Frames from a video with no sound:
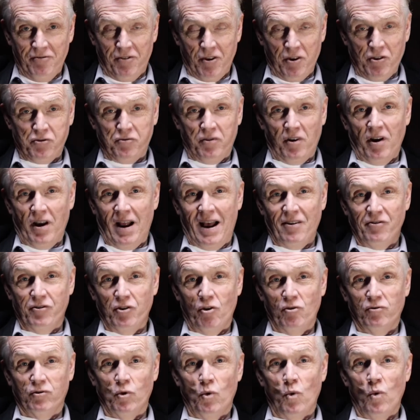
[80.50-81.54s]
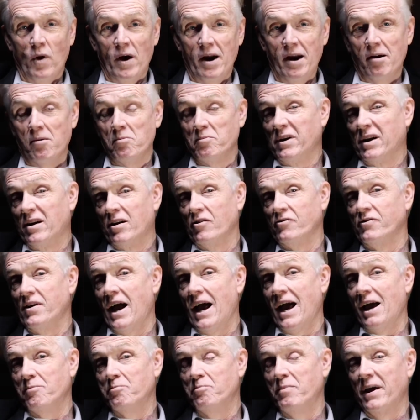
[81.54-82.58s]
first of all, I was overwhelmed because
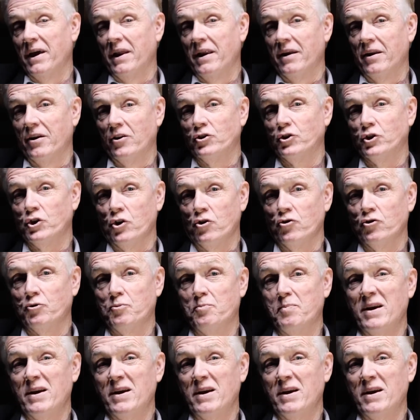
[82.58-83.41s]
I had been at a church,